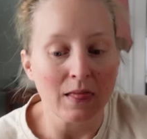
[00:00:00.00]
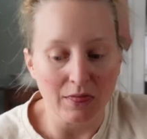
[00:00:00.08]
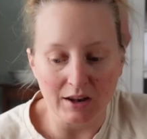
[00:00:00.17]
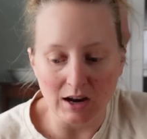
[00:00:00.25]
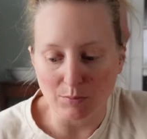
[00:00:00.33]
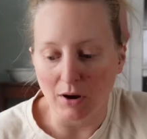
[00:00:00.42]

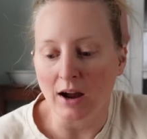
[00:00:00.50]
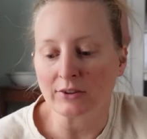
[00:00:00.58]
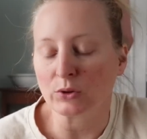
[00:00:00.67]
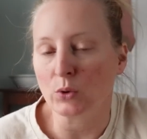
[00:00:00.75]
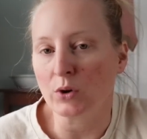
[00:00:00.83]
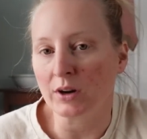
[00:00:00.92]
that I
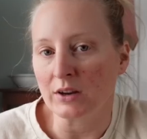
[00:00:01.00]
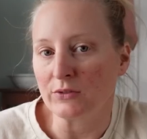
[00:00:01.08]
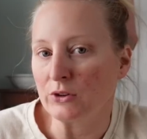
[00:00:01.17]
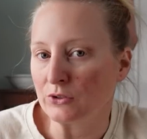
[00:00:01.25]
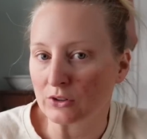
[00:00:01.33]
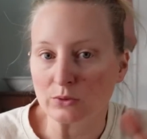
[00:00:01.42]
bought, or if
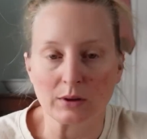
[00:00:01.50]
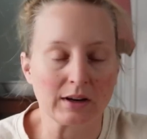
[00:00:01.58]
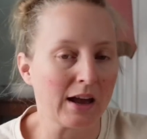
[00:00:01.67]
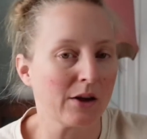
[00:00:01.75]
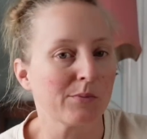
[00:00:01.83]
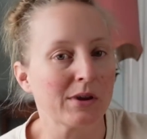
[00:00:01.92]
you just want to
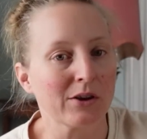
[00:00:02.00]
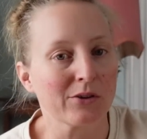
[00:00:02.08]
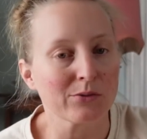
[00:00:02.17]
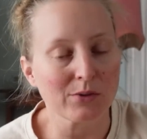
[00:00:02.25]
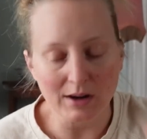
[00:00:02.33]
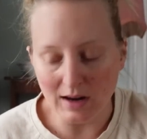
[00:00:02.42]
have me
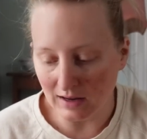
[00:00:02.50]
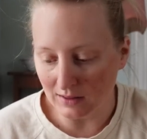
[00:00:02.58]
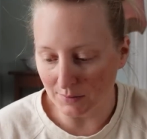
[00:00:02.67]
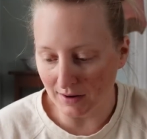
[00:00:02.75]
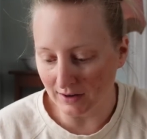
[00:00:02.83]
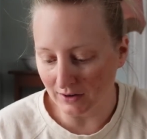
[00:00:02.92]
running in
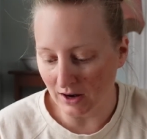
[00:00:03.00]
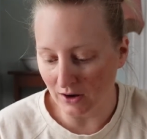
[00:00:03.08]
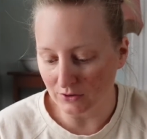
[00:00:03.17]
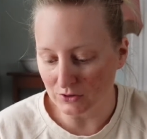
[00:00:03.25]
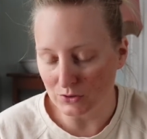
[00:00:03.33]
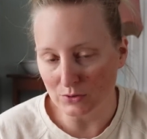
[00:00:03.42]
the
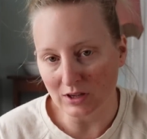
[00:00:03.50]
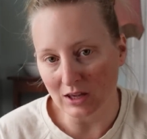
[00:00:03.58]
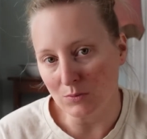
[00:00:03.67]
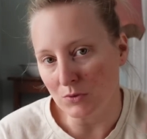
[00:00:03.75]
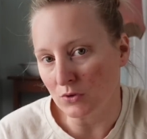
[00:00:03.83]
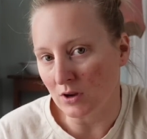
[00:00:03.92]
background to
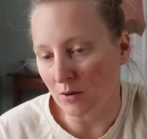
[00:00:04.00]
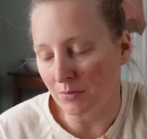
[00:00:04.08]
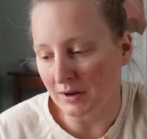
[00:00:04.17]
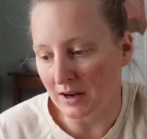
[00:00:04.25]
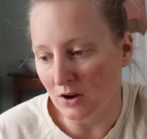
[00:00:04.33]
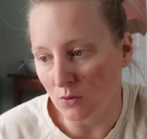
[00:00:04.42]
keep you
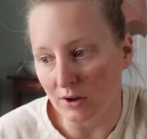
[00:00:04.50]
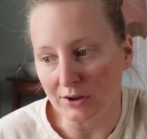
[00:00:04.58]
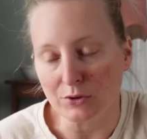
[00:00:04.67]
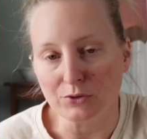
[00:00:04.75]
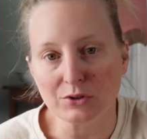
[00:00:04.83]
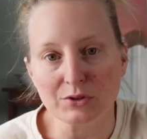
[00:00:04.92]
company while
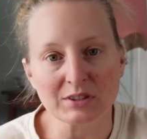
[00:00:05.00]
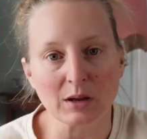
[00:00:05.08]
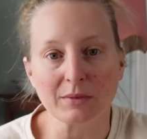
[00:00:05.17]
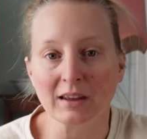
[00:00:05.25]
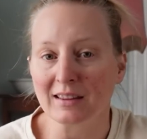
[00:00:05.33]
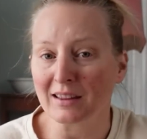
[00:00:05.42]
you do
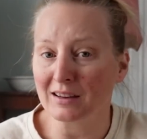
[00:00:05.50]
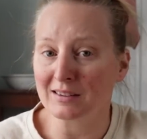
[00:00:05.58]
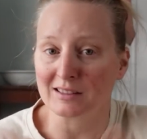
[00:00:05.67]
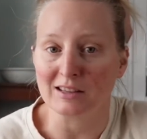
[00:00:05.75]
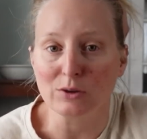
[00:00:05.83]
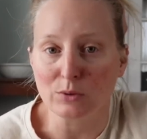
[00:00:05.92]
something, that
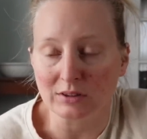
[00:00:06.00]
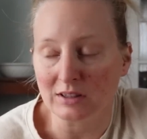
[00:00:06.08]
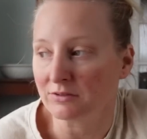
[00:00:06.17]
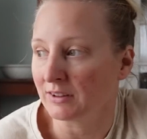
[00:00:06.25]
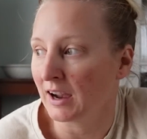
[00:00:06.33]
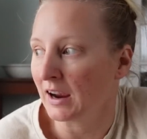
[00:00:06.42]
is equally
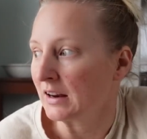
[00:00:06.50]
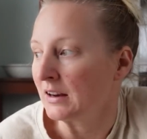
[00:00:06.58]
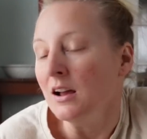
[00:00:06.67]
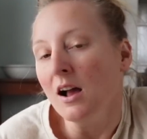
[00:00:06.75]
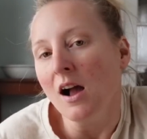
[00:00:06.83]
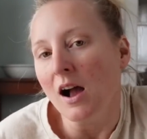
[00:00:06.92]
fine.
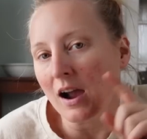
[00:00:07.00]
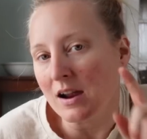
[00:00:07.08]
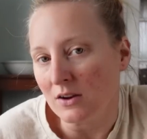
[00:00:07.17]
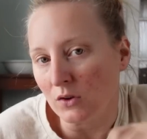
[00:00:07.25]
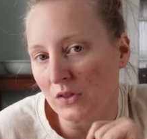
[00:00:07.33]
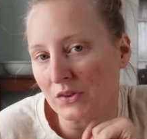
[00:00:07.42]
I
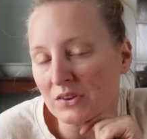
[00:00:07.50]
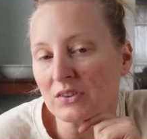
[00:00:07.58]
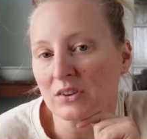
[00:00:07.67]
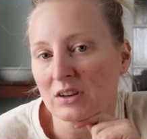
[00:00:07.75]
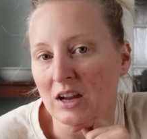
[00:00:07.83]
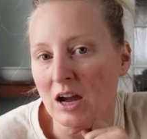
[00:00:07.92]
know that this is
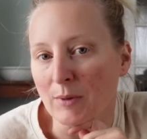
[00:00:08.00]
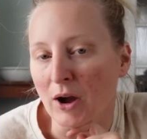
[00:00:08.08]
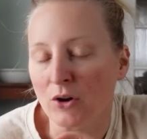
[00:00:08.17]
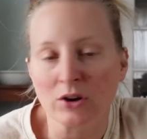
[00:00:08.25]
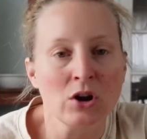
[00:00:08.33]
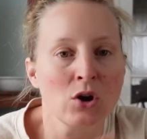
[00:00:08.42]
going to come
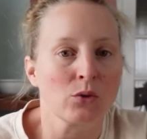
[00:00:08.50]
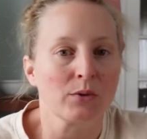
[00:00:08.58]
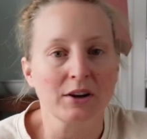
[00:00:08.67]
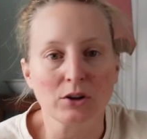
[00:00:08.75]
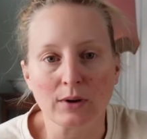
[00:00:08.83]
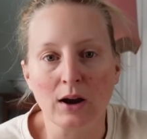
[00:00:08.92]
out
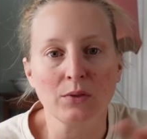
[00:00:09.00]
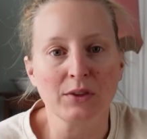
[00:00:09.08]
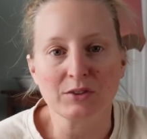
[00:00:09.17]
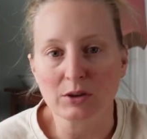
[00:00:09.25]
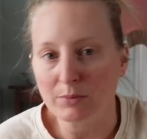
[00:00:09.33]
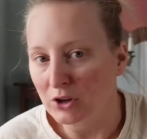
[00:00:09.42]
right around the
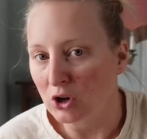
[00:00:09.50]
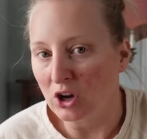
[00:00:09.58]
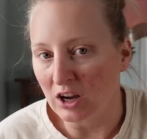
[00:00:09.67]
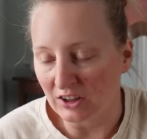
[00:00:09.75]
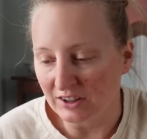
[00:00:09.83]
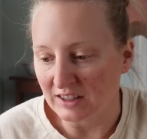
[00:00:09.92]
typical
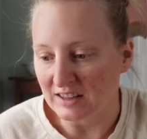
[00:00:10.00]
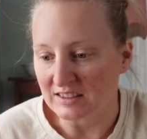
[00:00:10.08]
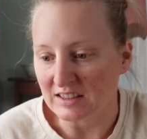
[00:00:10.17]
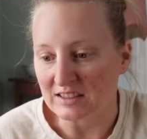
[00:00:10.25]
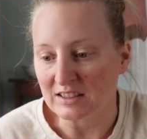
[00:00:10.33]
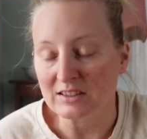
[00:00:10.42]
holiday
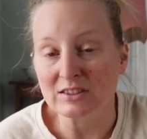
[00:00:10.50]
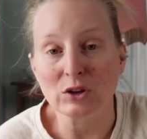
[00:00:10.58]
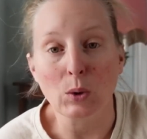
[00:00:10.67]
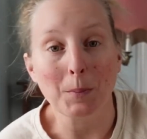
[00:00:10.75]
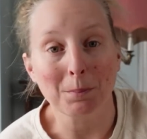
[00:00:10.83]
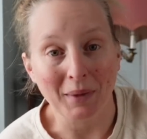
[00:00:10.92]
season,
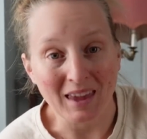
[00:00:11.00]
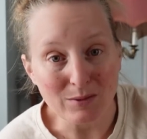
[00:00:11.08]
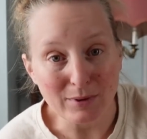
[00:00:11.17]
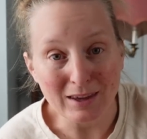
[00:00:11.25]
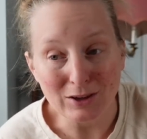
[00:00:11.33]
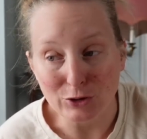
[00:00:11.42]
so
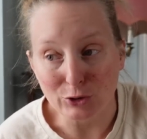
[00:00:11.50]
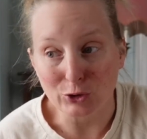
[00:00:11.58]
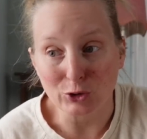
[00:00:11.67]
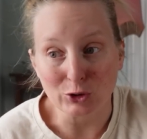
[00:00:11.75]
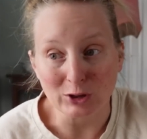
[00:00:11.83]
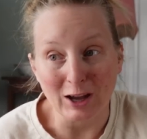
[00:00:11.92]
maybe
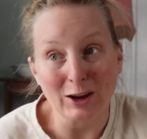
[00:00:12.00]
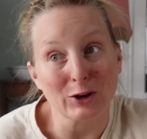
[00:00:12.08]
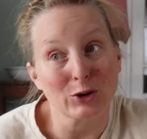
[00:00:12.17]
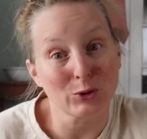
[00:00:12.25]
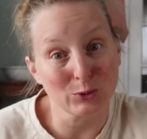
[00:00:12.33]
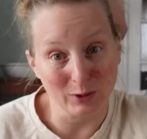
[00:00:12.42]
you're
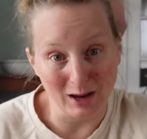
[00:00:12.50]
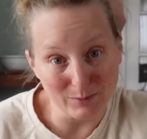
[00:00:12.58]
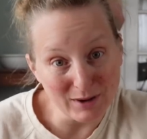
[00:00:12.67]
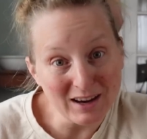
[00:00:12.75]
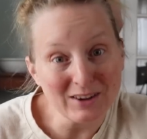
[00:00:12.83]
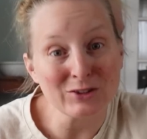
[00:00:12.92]
like
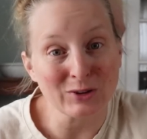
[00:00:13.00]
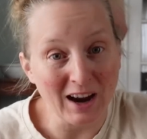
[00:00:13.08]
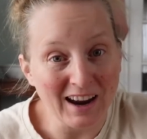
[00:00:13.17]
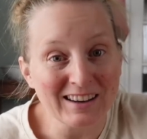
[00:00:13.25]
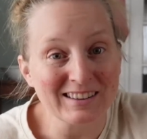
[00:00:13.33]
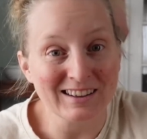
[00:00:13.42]
cramming,
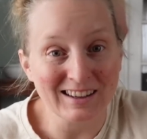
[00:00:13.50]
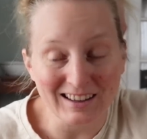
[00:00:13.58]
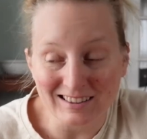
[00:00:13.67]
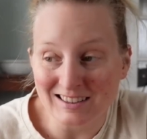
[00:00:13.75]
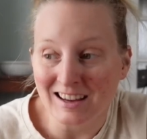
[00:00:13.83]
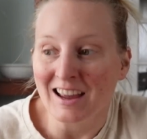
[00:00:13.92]
trying to
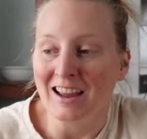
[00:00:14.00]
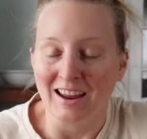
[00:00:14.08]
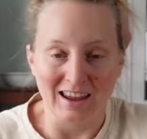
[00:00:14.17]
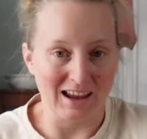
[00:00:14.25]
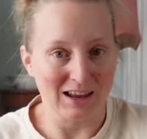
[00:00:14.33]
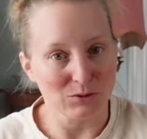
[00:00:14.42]
get
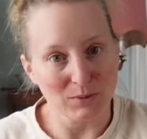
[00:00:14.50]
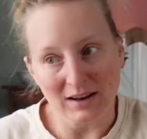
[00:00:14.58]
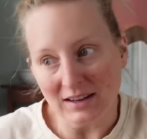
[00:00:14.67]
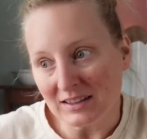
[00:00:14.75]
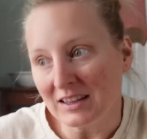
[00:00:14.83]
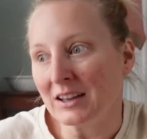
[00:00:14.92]

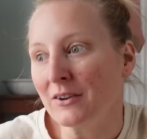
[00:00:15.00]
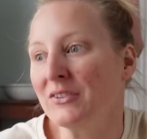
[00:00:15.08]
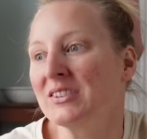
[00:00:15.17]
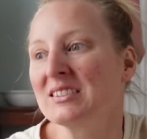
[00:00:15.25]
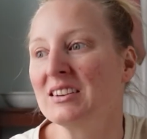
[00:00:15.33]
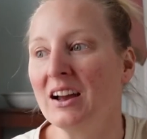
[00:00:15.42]
handmade
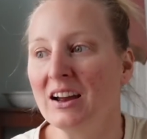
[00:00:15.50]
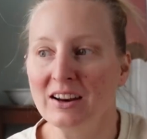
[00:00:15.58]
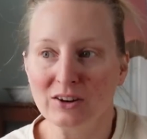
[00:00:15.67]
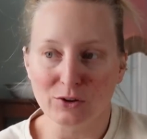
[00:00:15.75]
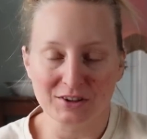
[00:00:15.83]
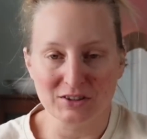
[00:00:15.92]
gifts
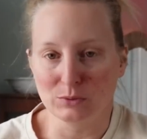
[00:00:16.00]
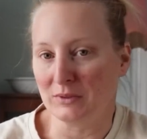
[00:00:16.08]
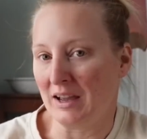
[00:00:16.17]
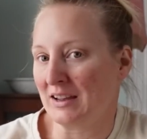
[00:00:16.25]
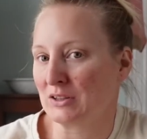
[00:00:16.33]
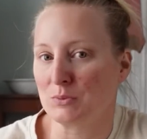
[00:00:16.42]
done or some
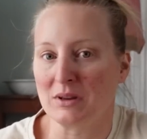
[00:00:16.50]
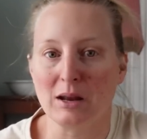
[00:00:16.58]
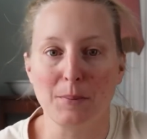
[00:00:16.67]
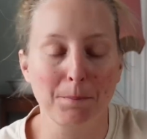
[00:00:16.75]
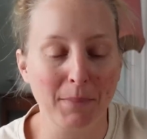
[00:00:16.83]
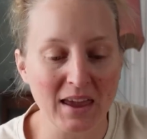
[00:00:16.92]
last
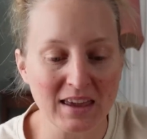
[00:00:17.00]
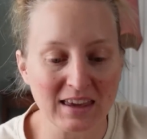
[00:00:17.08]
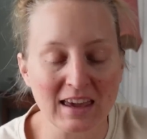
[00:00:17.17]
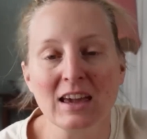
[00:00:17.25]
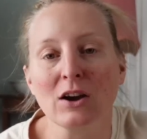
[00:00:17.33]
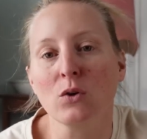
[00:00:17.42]
minute
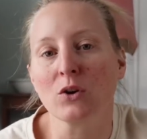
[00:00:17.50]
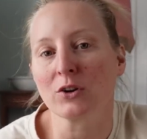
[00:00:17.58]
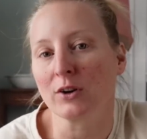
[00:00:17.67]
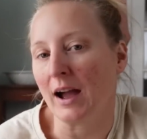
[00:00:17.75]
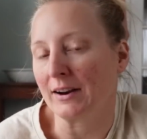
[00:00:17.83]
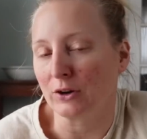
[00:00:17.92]
baking,
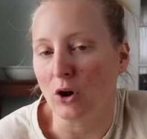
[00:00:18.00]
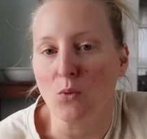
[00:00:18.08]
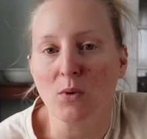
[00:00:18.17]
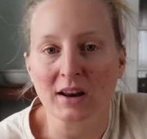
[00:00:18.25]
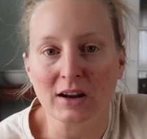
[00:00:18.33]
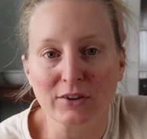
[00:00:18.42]
or I don't know,
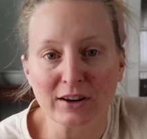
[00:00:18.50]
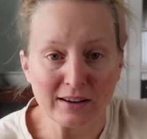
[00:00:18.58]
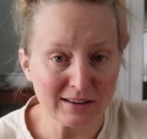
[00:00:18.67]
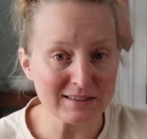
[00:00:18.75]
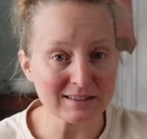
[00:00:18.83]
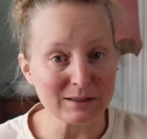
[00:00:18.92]
whatever it
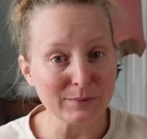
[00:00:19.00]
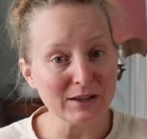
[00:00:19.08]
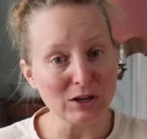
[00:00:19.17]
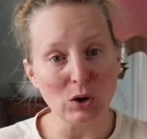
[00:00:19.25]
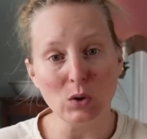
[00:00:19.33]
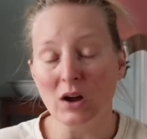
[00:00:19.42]
is, let me
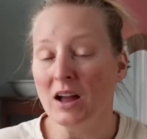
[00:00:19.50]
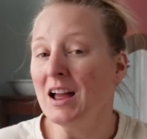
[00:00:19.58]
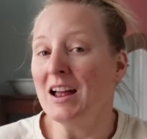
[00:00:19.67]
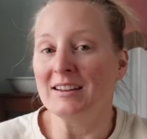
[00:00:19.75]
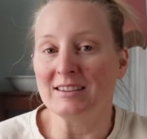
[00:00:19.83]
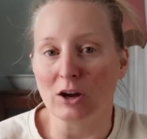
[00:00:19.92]
know
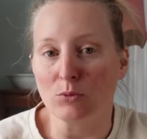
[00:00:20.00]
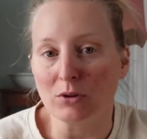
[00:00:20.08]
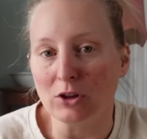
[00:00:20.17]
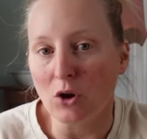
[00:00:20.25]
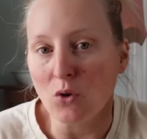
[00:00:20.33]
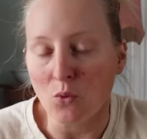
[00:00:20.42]
down
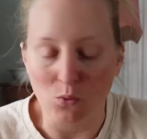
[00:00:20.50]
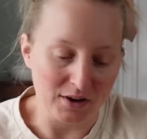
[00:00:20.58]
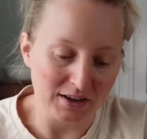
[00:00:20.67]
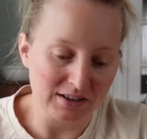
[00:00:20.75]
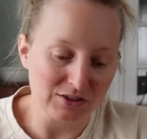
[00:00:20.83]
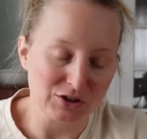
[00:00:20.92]
below what
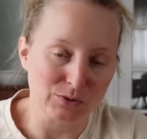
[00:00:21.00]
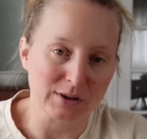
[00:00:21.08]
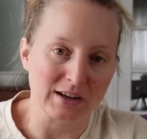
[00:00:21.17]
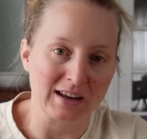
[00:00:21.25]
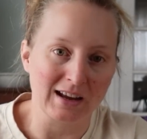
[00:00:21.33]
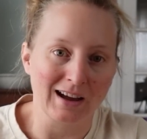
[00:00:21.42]
it is you're
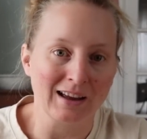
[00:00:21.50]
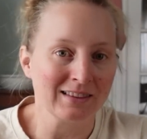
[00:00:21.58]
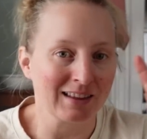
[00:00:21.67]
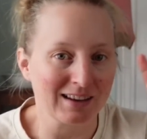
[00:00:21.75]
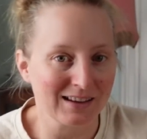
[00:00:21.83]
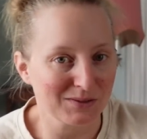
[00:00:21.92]
working on.
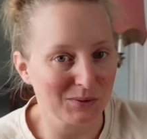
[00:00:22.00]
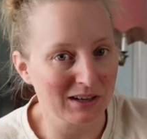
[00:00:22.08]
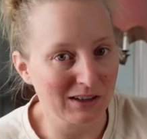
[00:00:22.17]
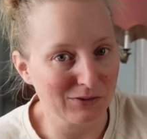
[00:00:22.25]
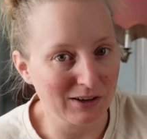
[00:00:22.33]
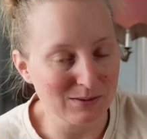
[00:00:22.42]
That is one of
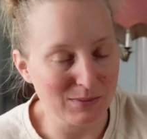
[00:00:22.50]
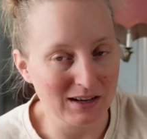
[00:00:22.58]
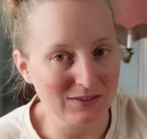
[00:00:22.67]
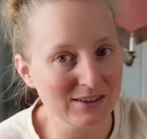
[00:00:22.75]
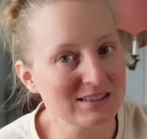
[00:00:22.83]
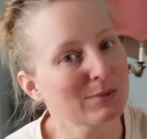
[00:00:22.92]
the fun
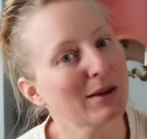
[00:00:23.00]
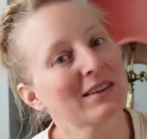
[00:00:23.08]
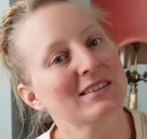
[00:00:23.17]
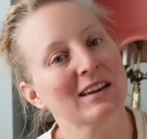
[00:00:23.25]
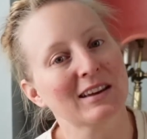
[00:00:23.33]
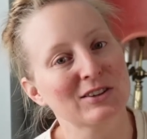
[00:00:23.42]
benefits about the
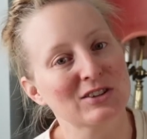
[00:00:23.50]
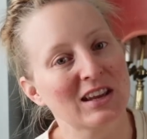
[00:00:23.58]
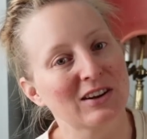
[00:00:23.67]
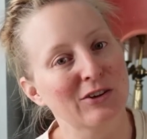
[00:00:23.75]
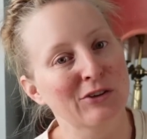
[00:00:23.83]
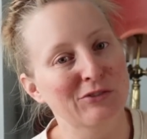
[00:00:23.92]
second
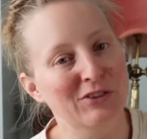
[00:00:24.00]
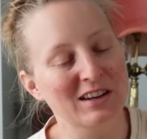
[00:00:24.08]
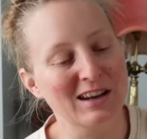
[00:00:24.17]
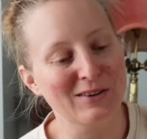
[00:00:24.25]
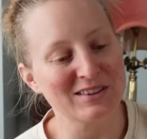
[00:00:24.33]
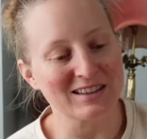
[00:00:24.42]
channel
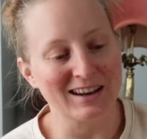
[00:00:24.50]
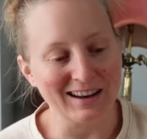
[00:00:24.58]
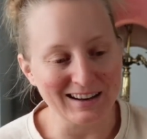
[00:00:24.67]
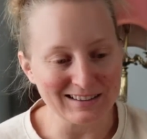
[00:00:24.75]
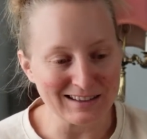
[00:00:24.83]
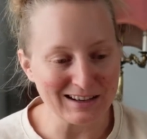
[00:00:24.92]
video, is that I
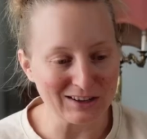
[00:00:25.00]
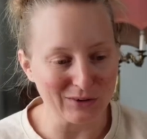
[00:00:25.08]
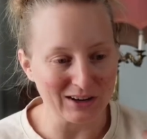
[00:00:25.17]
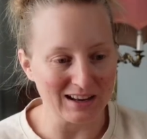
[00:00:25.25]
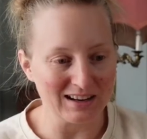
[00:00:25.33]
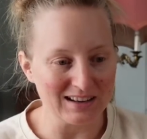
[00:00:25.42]
get to hear
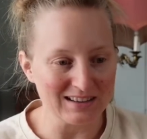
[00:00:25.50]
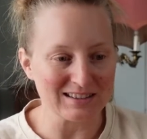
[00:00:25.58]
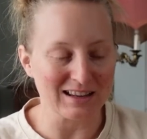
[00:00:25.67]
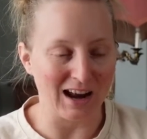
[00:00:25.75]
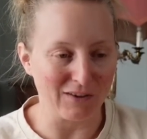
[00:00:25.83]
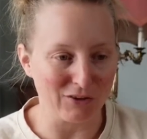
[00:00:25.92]
what it is
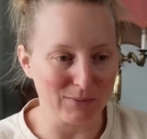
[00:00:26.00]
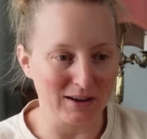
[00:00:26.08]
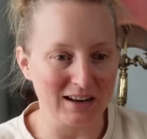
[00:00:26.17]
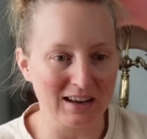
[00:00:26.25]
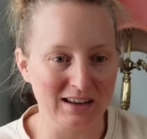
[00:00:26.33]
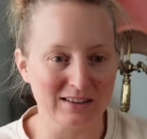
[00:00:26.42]
that
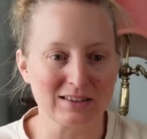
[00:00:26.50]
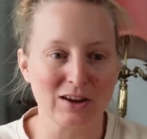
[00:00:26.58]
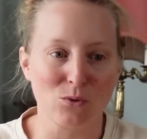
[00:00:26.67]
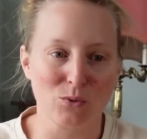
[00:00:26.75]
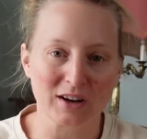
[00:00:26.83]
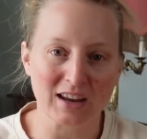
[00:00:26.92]
everybody is
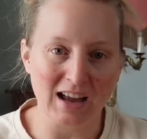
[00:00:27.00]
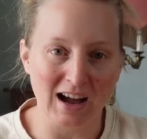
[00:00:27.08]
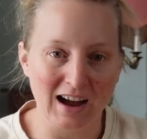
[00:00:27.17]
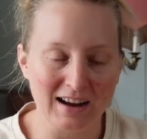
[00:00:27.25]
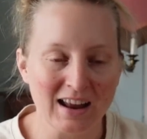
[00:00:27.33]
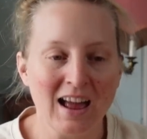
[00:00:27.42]
working
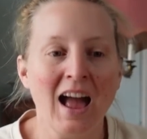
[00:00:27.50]
on.